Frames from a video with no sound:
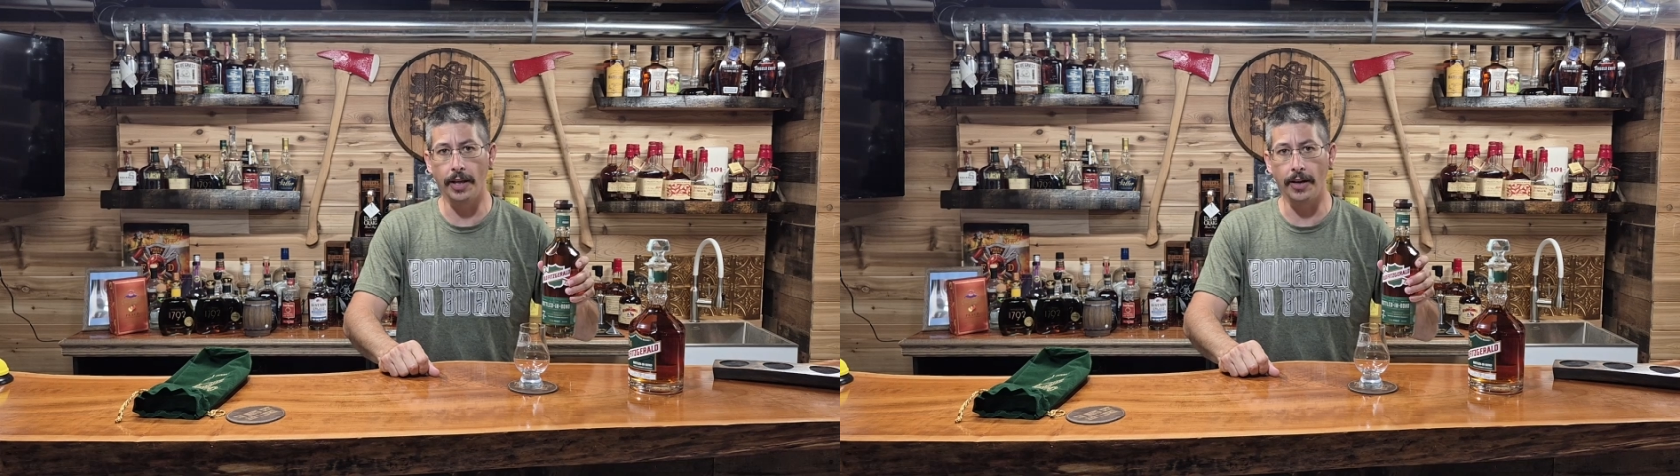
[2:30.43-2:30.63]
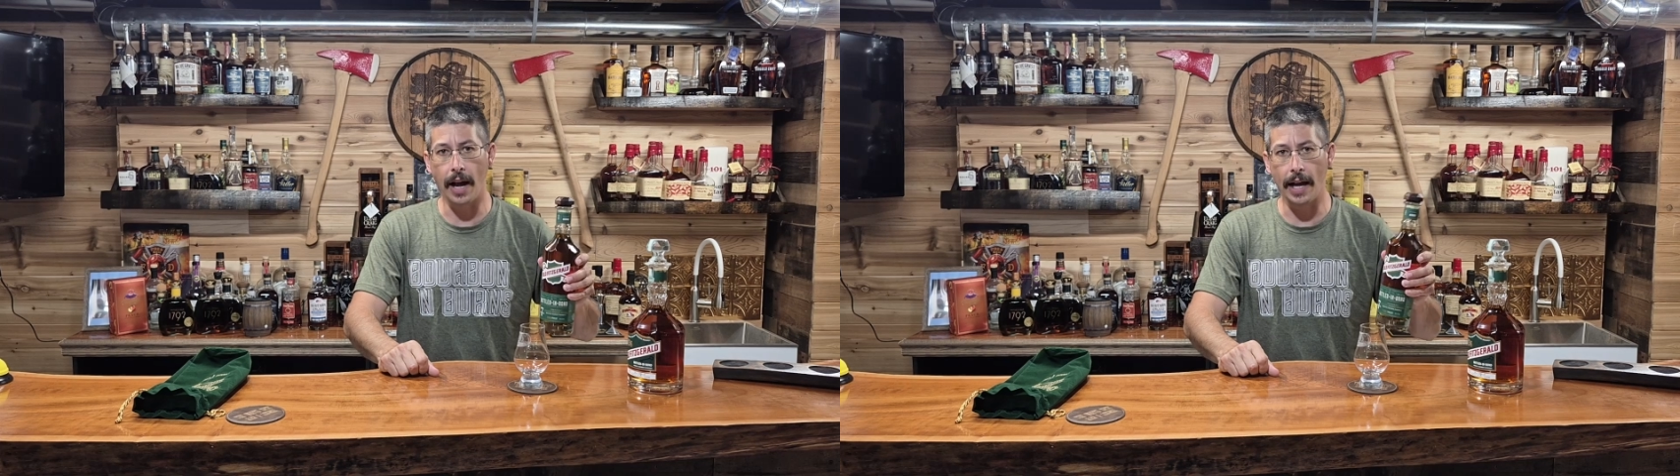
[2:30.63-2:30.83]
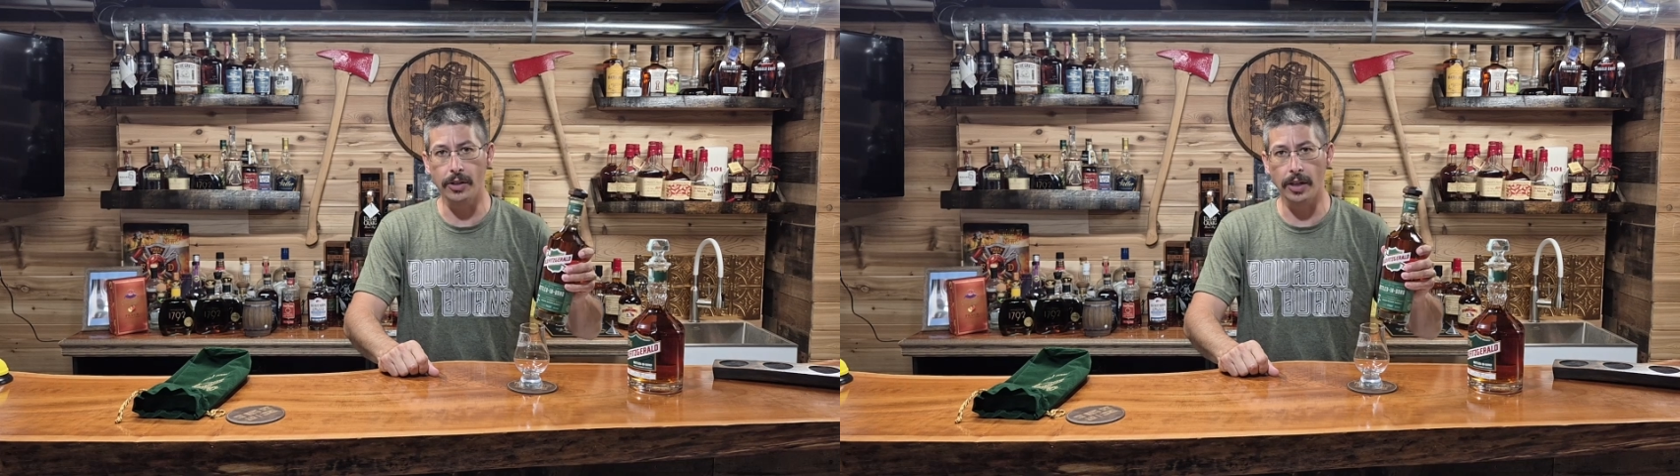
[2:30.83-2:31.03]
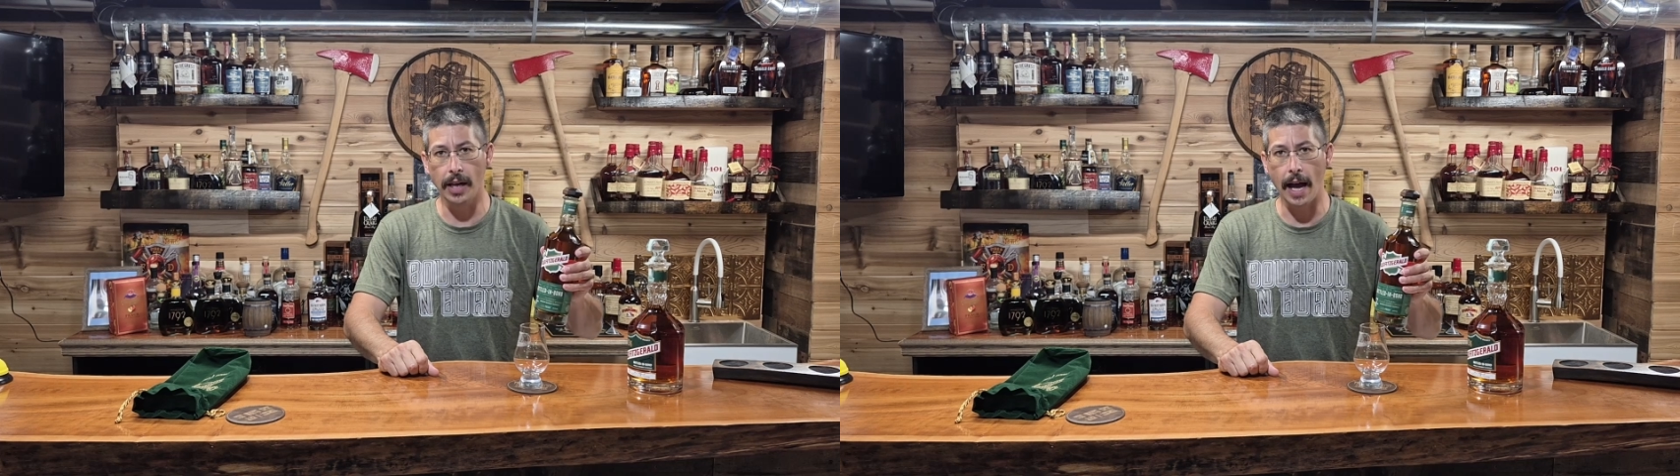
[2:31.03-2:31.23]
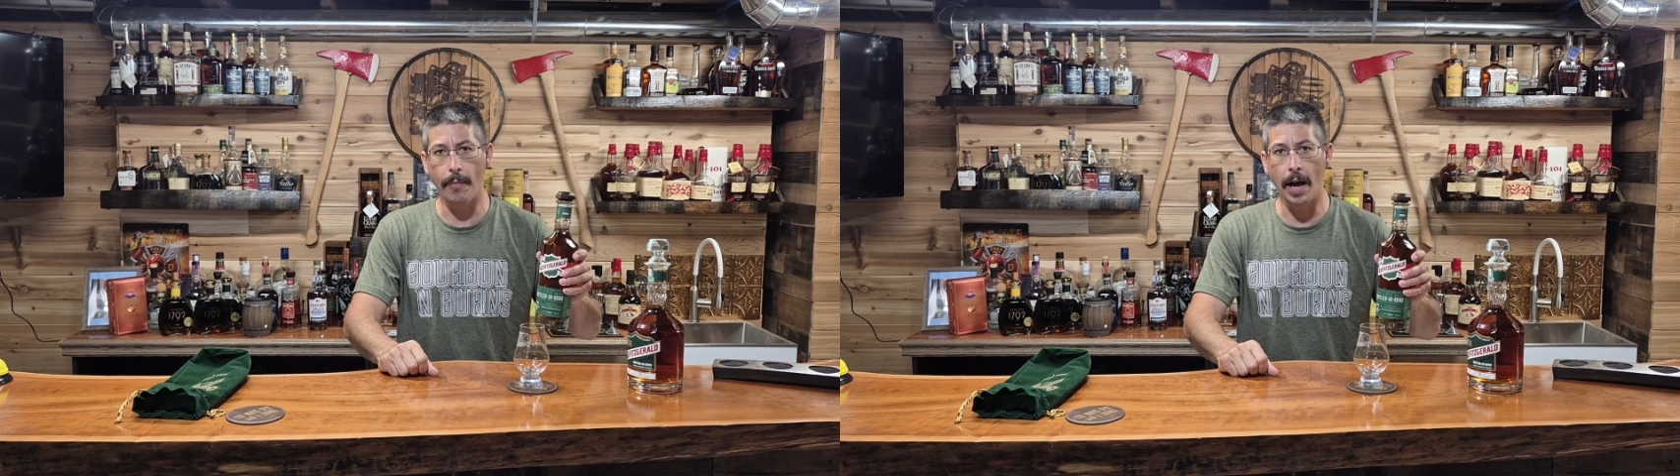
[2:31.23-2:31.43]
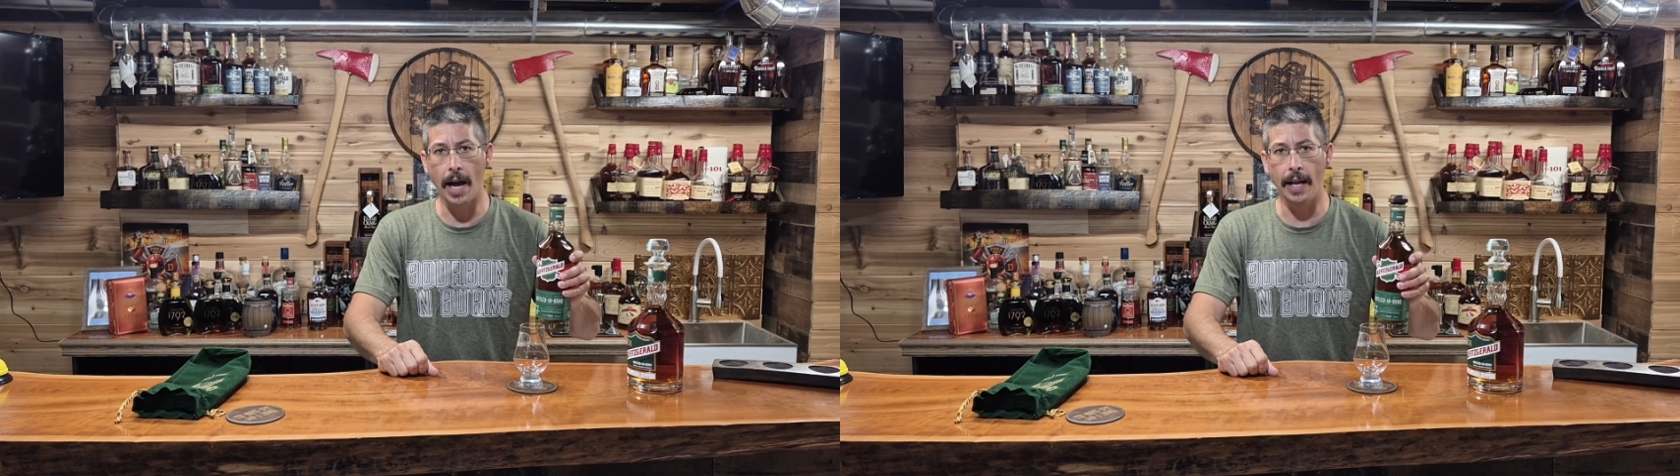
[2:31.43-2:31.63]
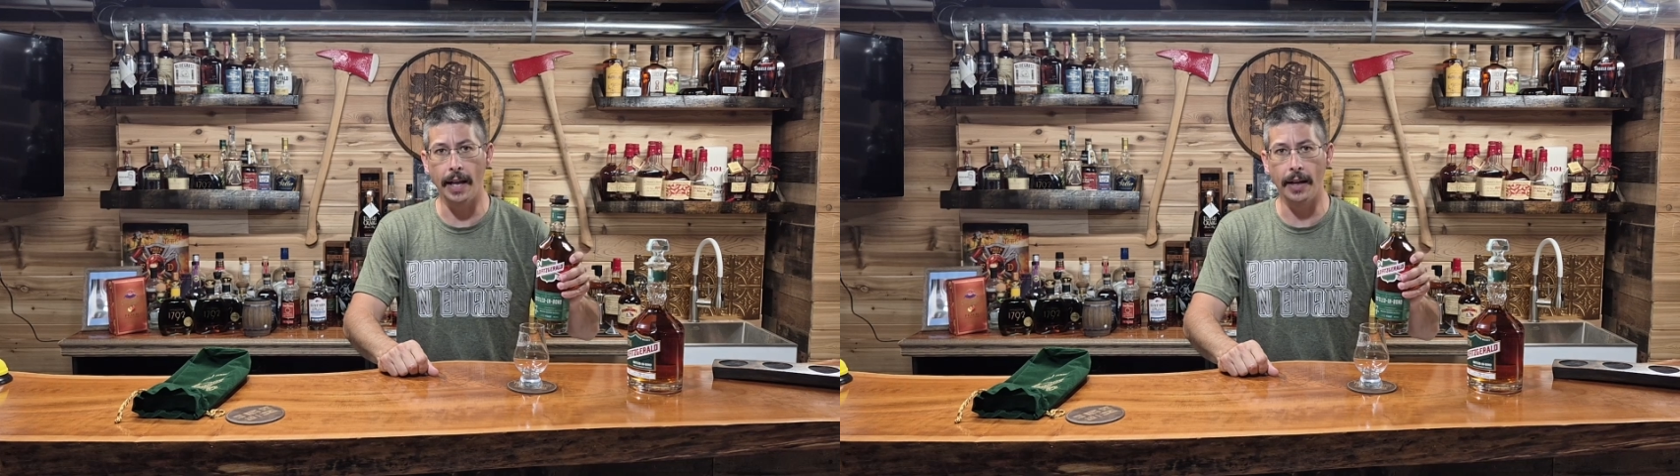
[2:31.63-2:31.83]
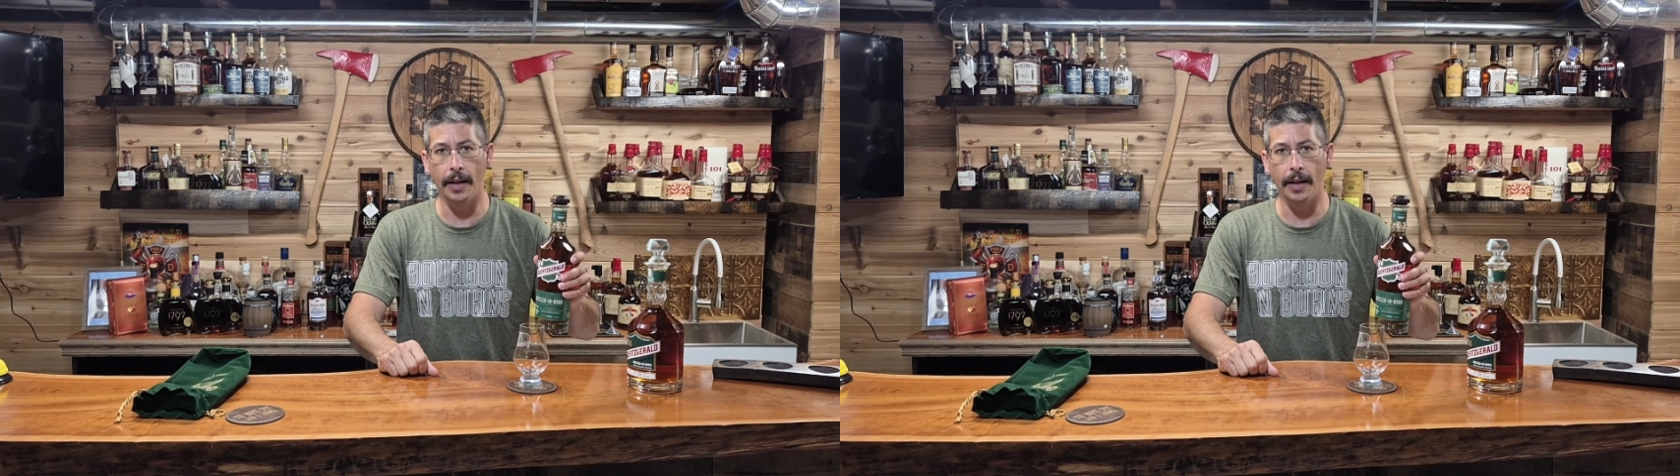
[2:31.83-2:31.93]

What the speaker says: there, I actually got mine at